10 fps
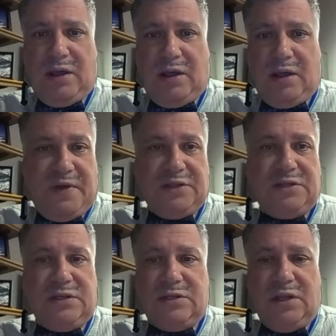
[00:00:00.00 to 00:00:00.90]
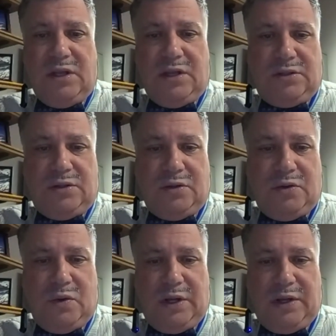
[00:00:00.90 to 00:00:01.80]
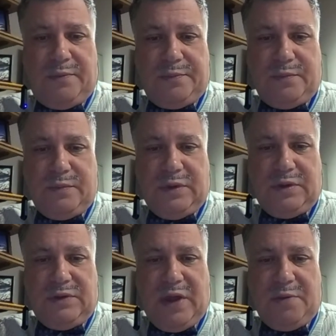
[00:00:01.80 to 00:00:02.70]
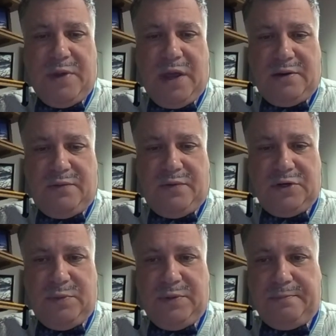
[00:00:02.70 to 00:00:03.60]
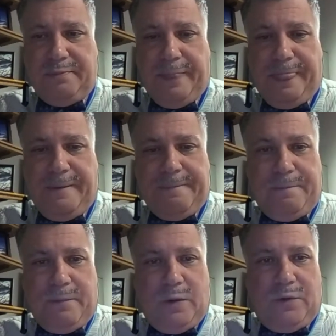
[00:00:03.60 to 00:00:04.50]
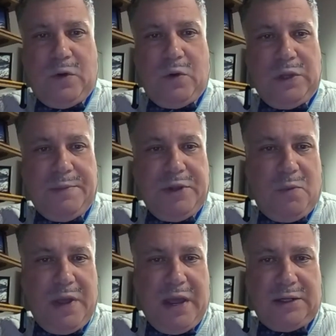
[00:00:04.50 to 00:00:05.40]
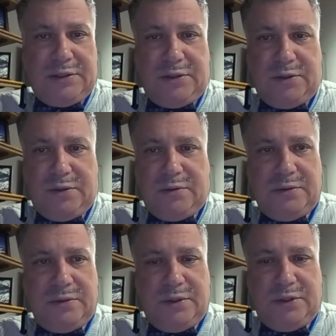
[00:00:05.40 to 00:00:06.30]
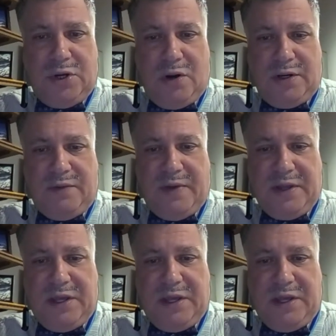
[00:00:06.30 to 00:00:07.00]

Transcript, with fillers: defenses to um, design patent infringement. So let me go back to the chart if I